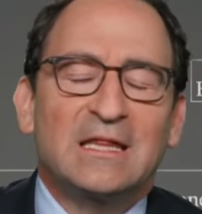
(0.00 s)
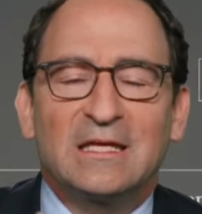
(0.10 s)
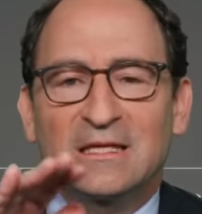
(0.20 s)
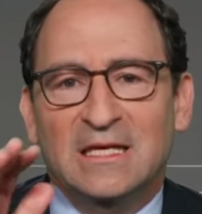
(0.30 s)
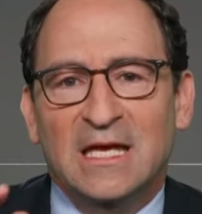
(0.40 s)
I
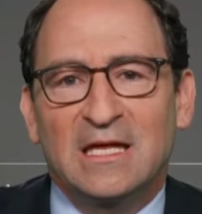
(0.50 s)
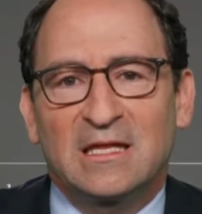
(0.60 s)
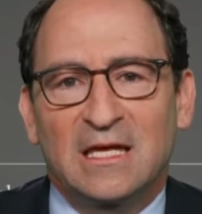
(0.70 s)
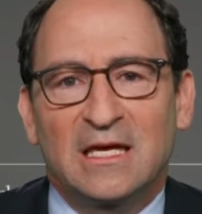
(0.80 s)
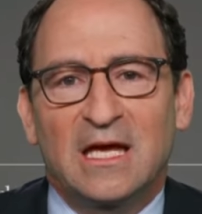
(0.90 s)
think the key
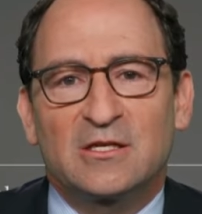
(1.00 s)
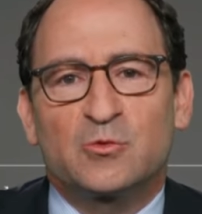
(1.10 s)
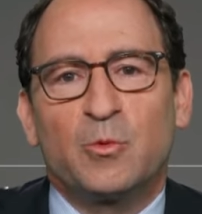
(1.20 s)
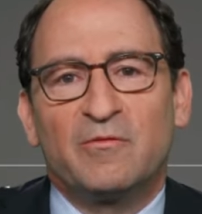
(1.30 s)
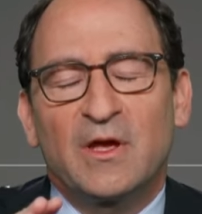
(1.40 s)
thing
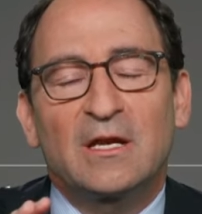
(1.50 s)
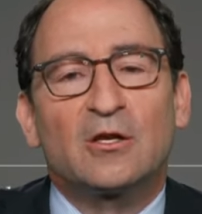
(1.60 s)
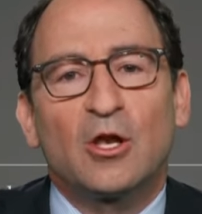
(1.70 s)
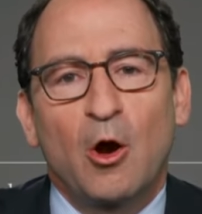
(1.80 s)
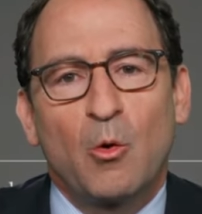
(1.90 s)
is we've hit
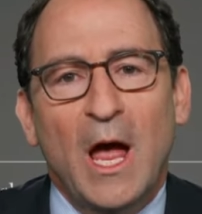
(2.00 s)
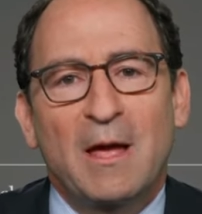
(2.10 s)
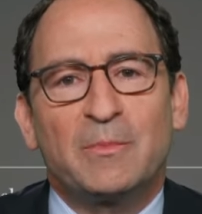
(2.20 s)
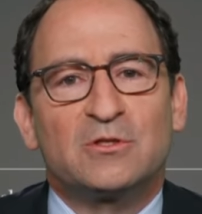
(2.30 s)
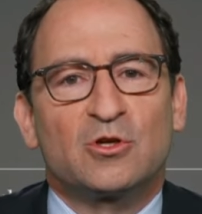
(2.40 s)
a low
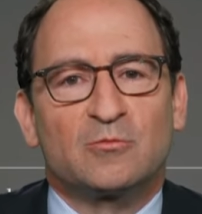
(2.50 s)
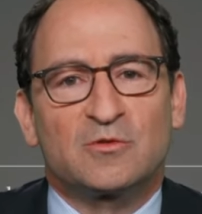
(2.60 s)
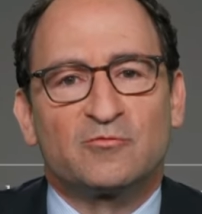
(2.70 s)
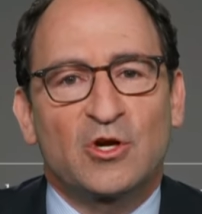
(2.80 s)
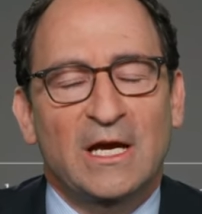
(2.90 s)
ebb in
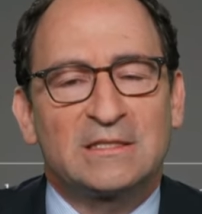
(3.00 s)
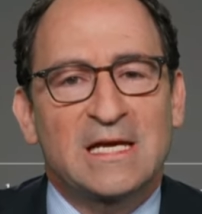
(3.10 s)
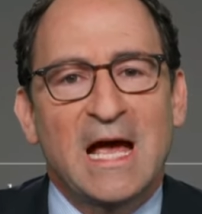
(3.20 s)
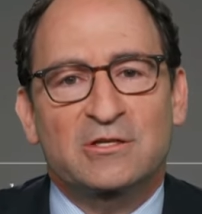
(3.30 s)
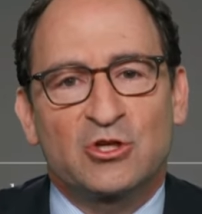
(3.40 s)
terms of
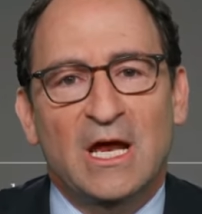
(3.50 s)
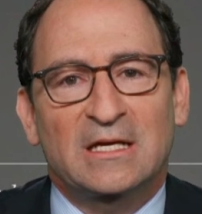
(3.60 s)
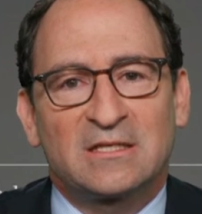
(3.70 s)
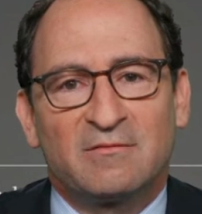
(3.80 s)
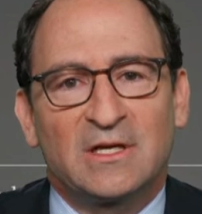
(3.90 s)
transaction
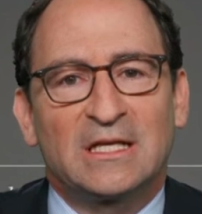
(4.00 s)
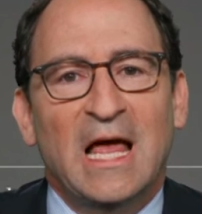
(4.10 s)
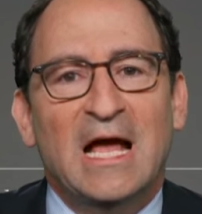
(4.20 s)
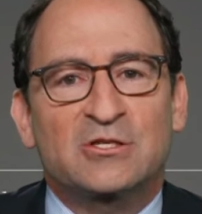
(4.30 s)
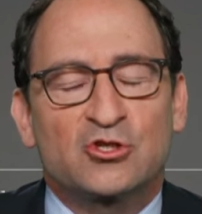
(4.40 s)
activity
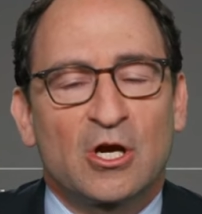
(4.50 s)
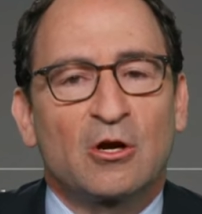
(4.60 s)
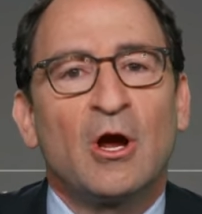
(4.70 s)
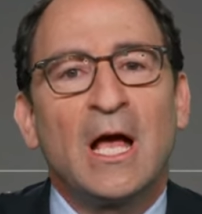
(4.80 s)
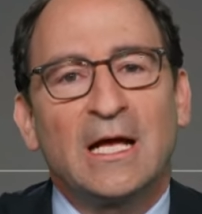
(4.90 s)
last
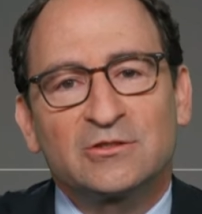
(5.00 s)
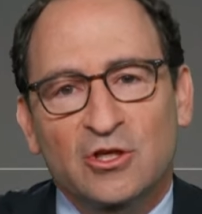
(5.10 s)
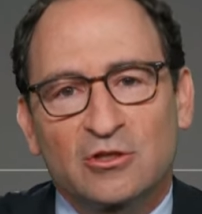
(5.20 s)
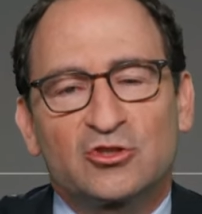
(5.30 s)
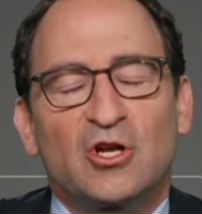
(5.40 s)
year. It's
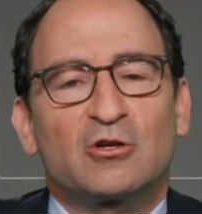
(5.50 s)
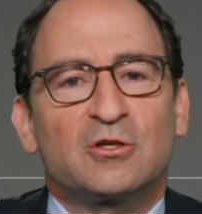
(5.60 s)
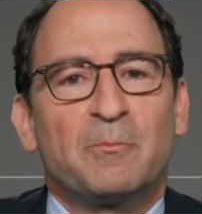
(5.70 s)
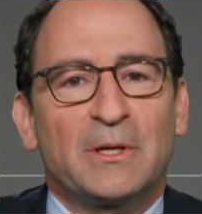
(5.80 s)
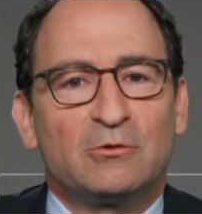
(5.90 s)
going to
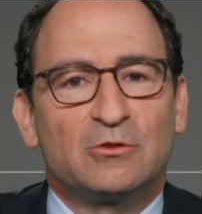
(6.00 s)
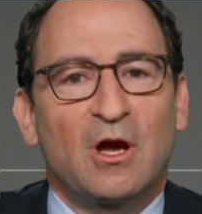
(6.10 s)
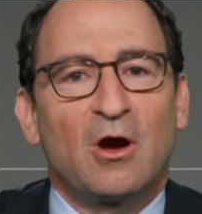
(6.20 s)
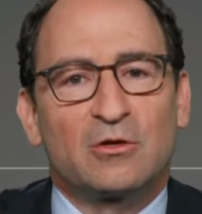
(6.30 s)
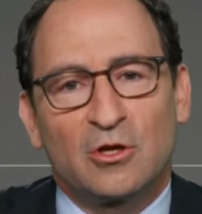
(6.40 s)
start to
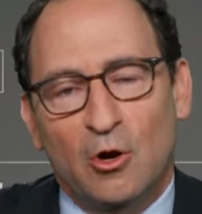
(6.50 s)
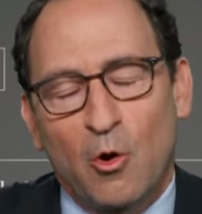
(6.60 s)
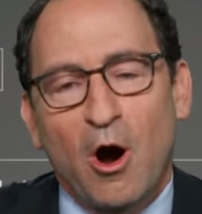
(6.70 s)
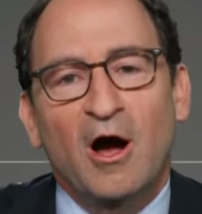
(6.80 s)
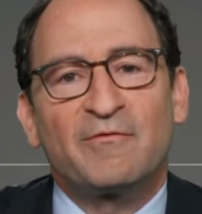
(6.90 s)
build,
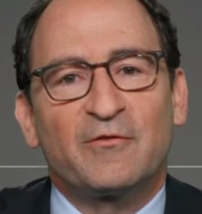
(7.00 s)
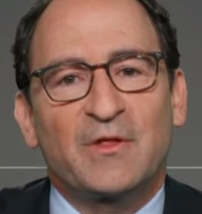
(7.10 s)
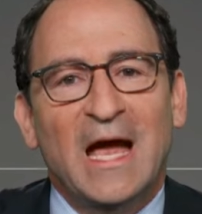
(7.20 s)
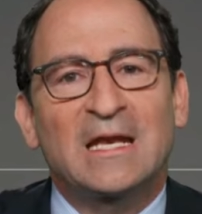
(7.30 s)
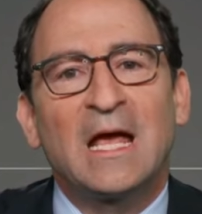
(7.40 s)
off of
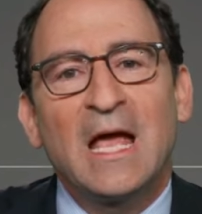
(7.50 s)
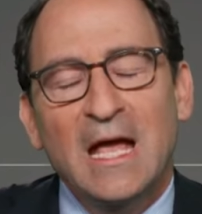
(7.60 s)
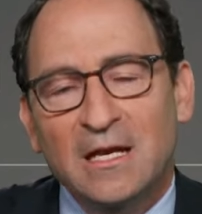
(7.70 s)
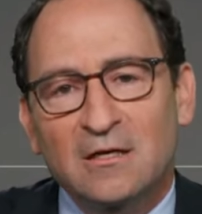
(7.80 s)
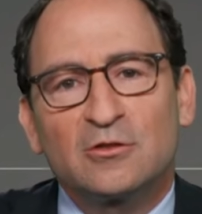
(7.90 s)
that,
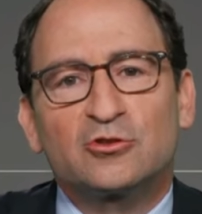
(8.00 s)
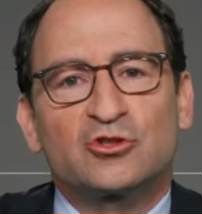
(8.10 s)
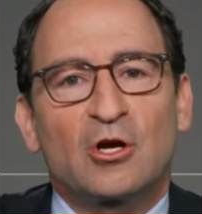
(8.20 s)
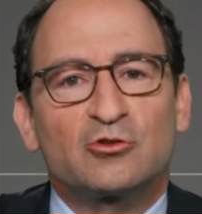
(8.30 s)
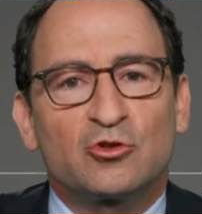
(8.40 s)
and it'll
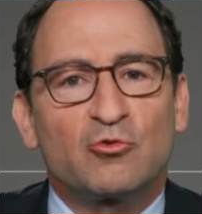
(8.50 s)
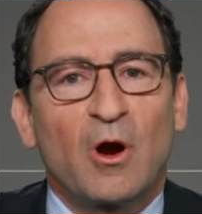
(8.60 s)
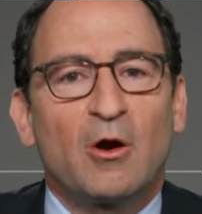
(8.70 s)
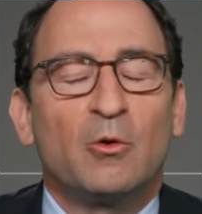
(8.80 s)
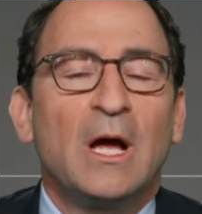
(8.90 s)
start to
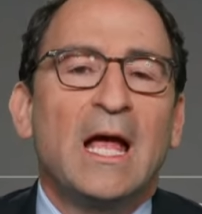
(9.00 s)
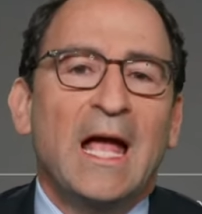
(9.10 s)
grow.